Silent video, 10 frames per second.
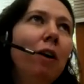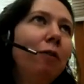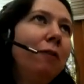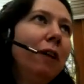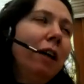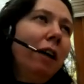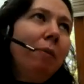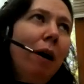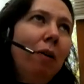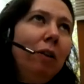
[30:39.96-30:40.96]
way of
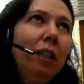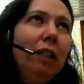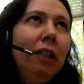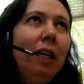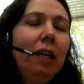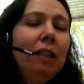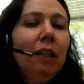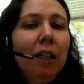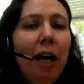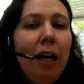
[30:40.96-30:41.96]
thinking about it
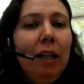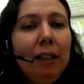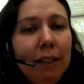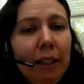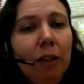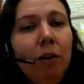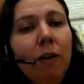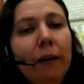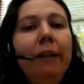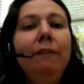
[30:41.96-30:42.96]
is, okay, let's see,
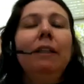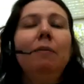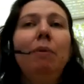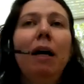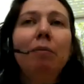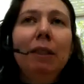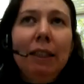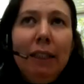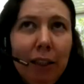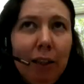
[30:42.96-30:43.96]
who lives in
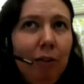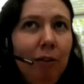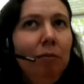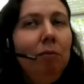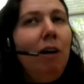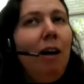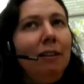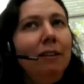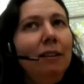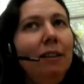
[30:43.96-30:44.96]
apartment 0?
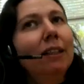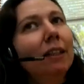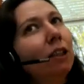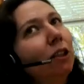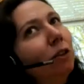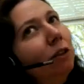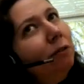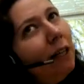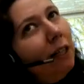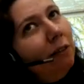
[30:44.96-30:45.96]
1. Is it
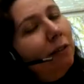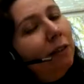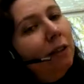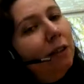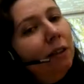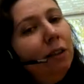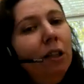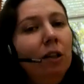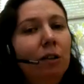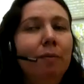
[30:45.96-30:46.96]
35?
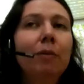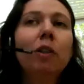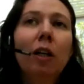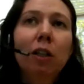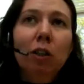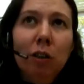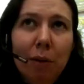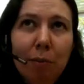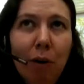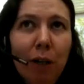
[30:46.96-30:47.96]
No, so I should
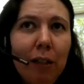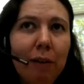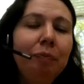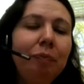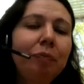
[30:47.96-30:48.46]
keep going.